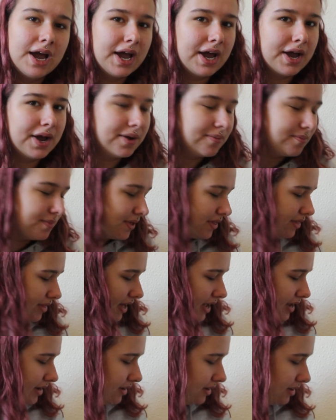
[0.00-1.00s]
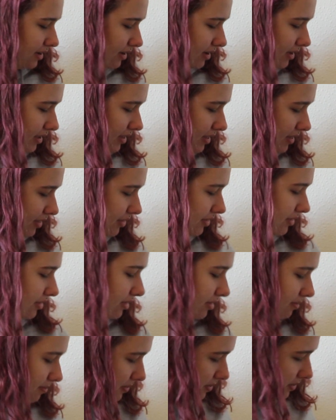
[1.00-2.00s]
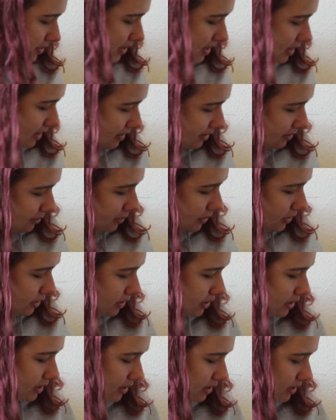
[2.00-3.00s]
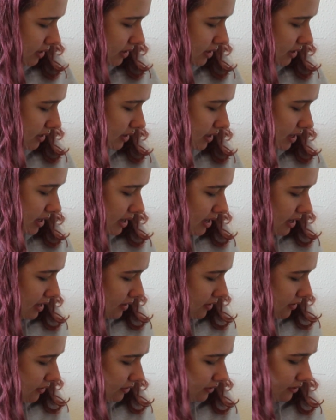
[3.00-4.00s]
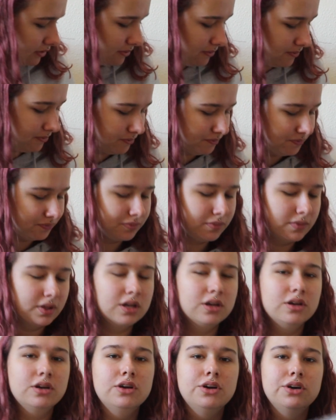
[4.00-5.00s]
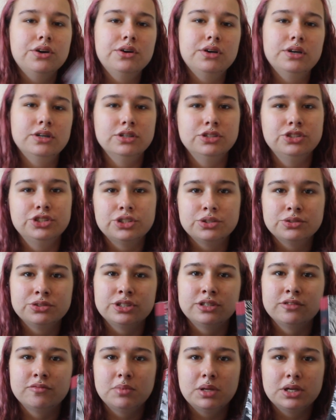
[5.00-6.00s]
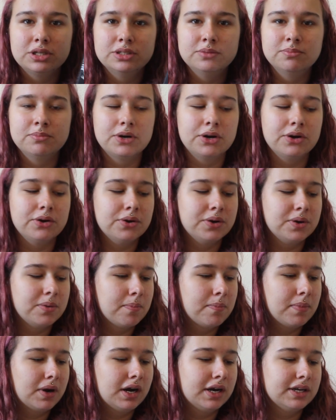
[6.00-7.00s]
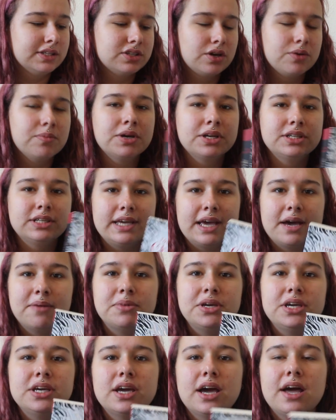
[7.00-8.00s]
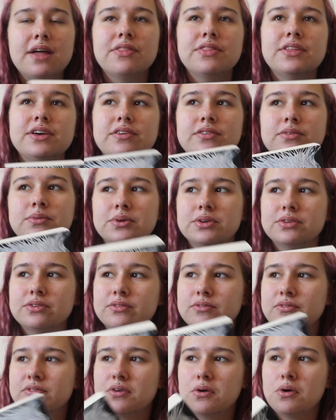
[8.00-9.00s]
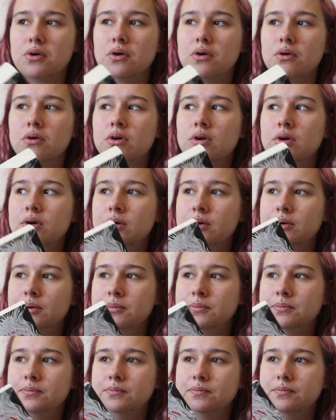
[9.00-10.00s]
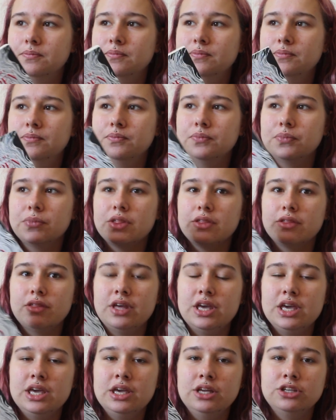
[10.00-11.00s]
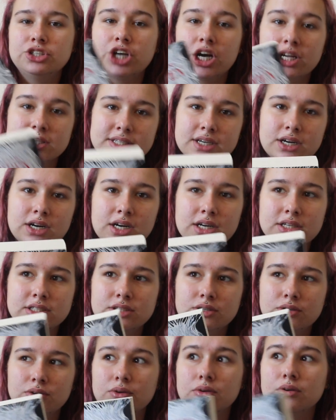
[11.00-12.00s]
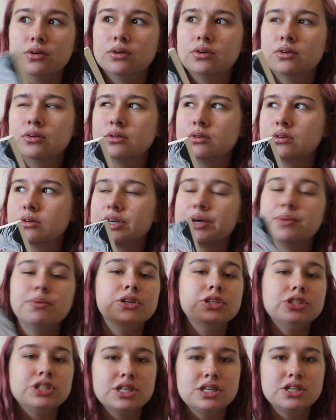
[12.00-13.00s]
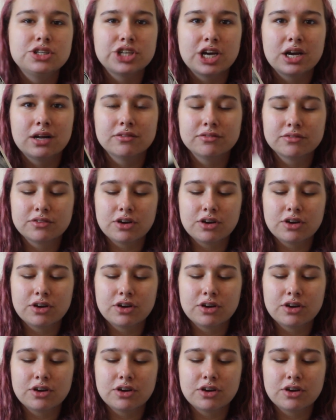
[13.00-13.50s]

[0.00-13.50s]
Then the next book is Children of Blood and Bone by Tomi Adeyemi, and this was for the chance card or community shelf